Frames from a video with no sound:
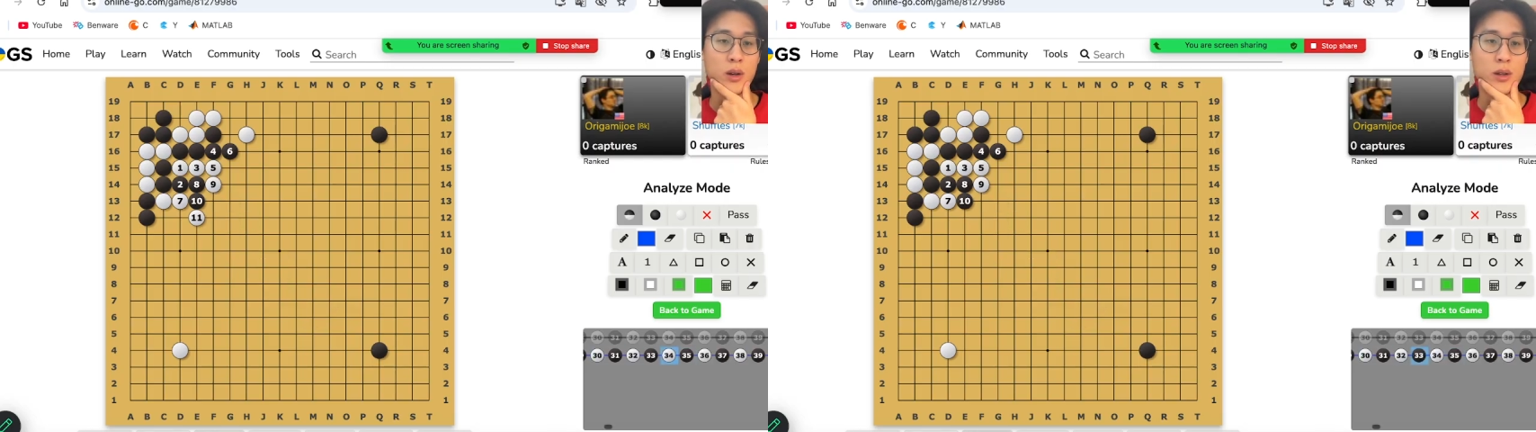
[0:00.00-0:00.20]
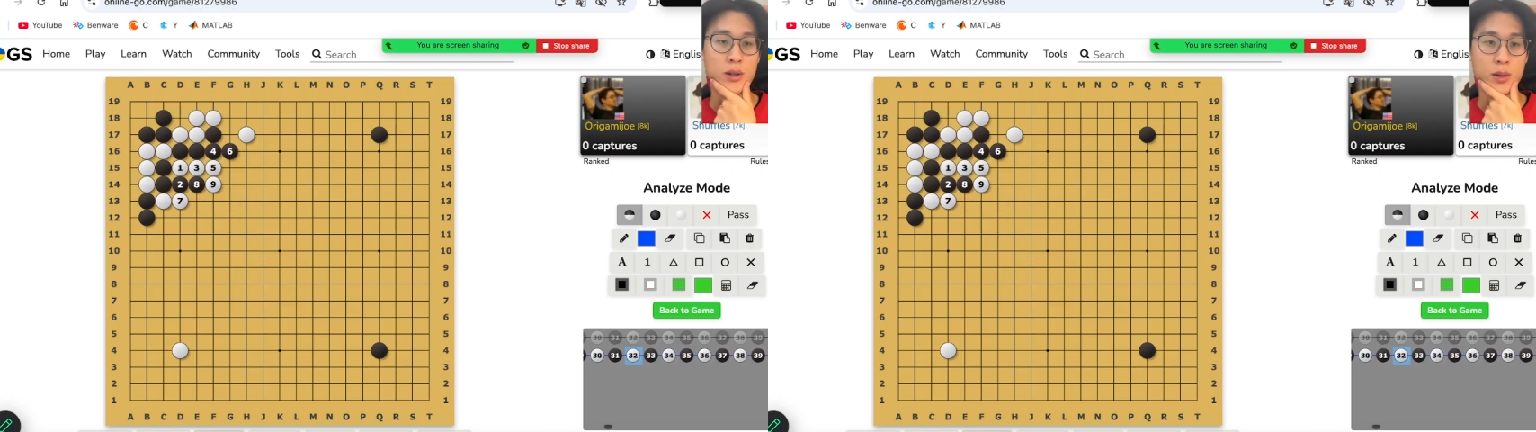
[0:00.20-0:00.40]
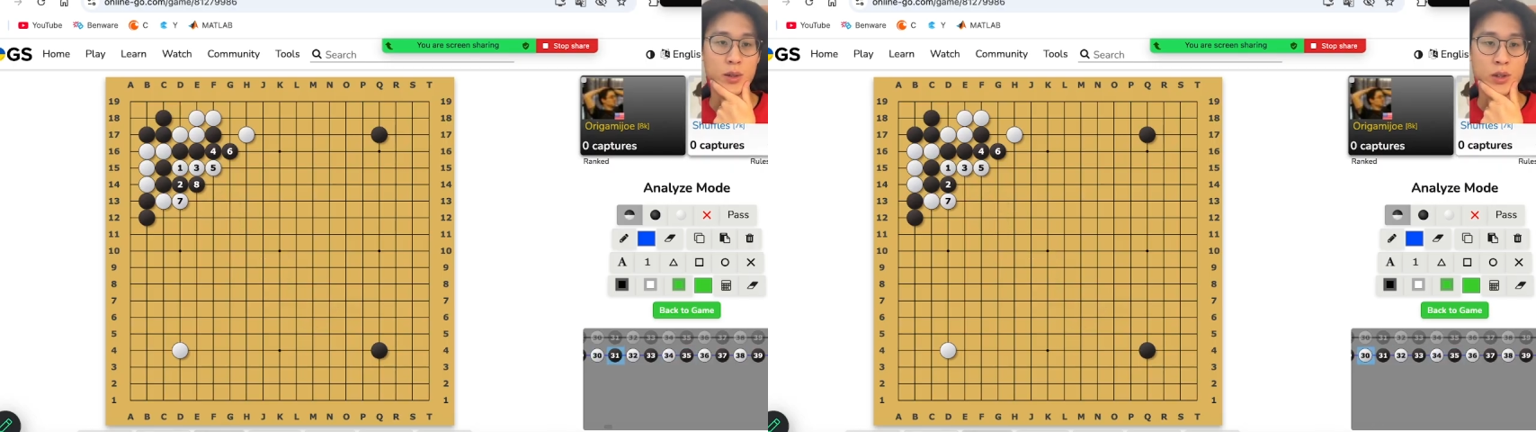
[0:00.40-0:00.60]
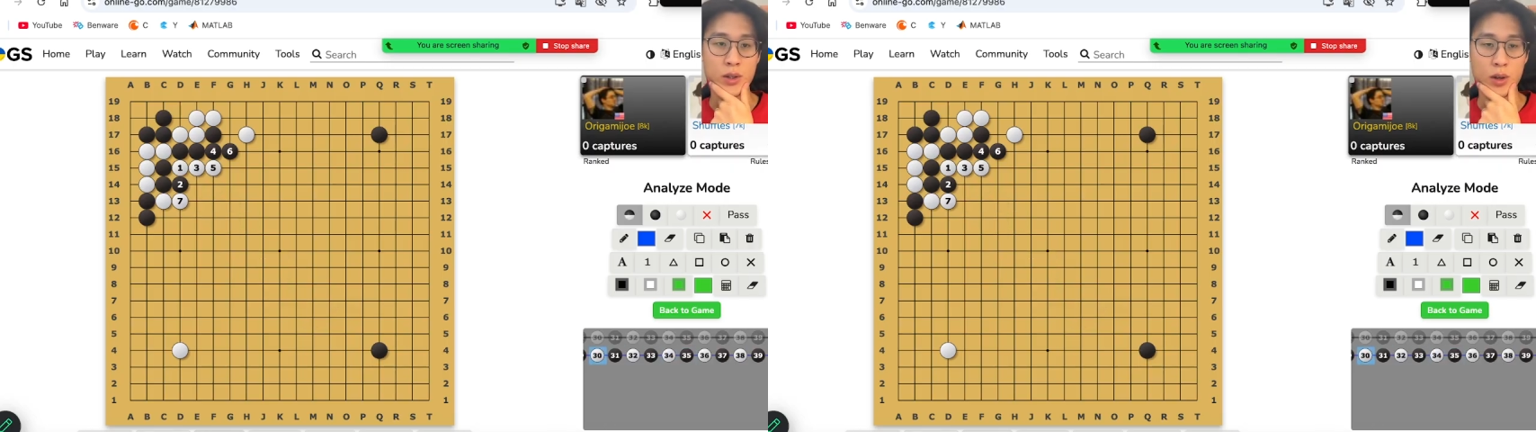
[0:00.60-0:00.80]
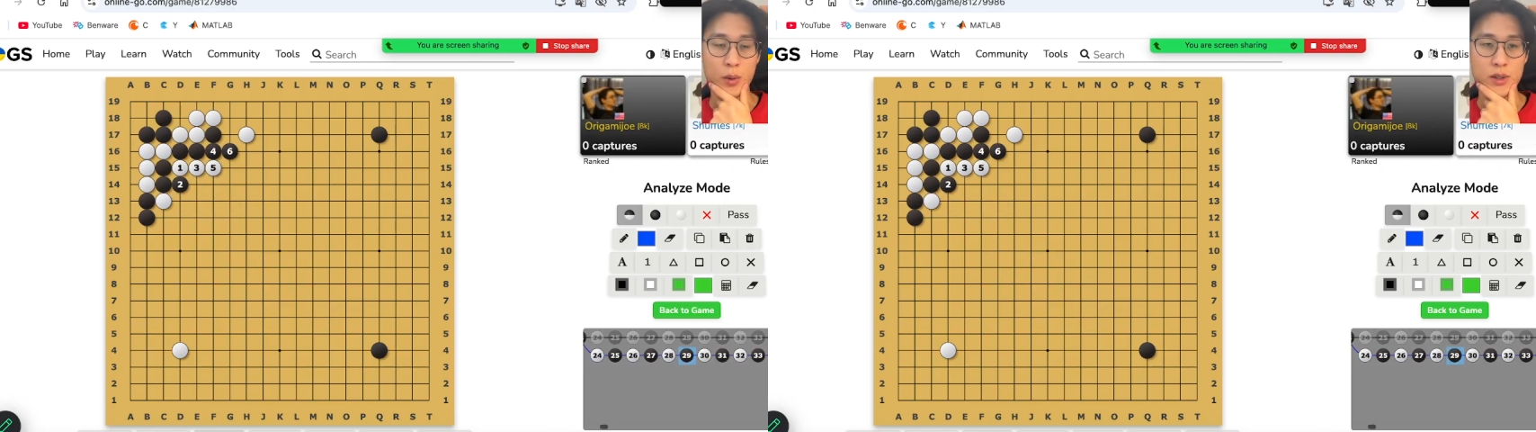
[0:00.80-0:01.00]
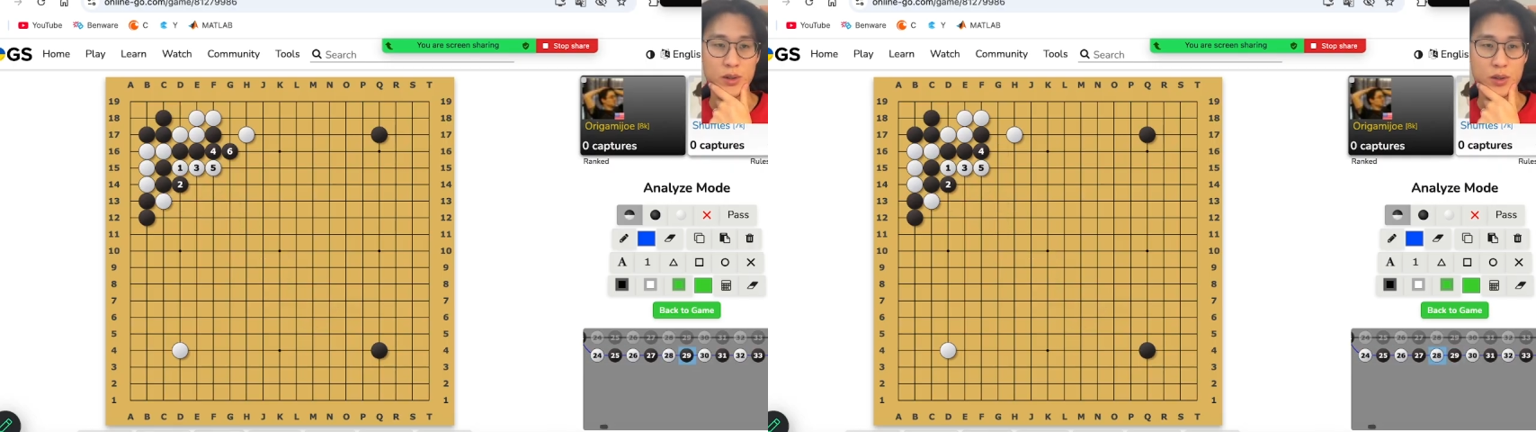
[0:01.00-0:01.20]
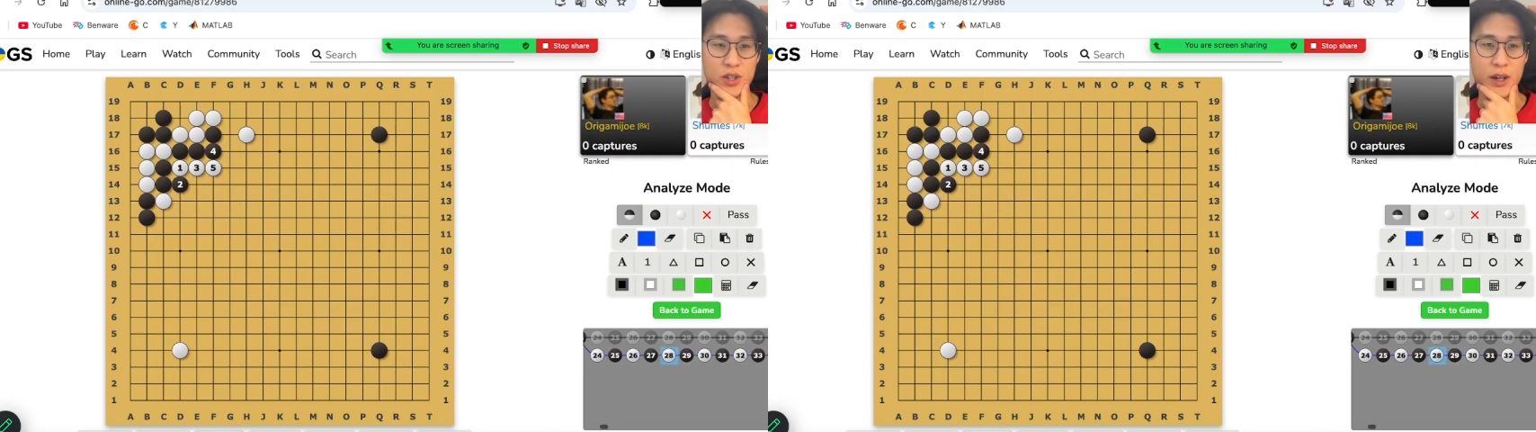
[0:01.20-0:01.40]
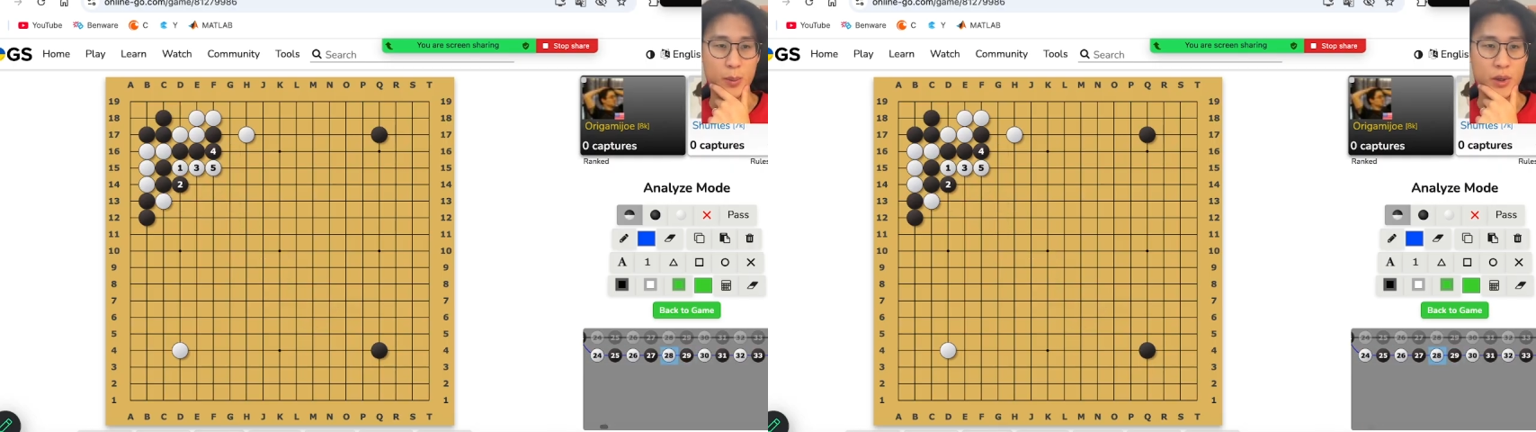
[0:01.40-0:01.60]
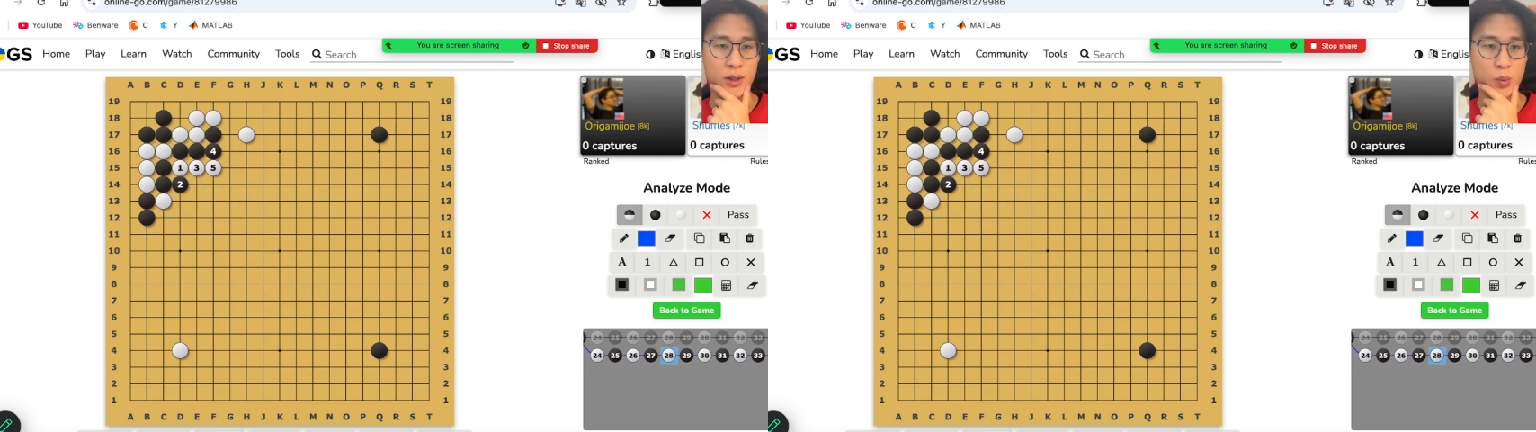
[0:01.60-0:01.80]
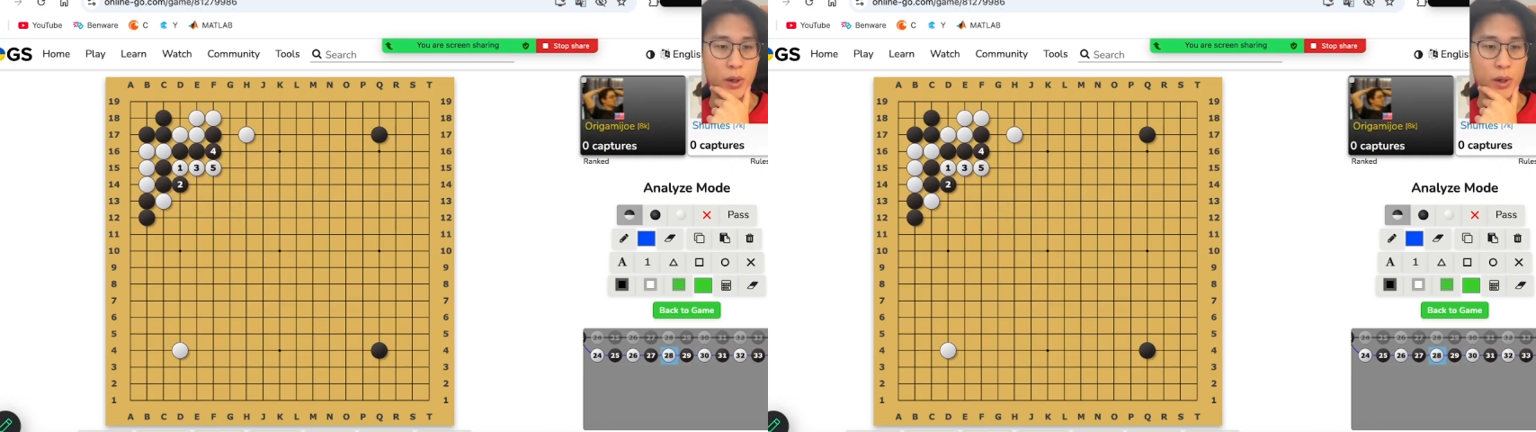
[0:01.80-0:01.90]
So it's good, always good to check because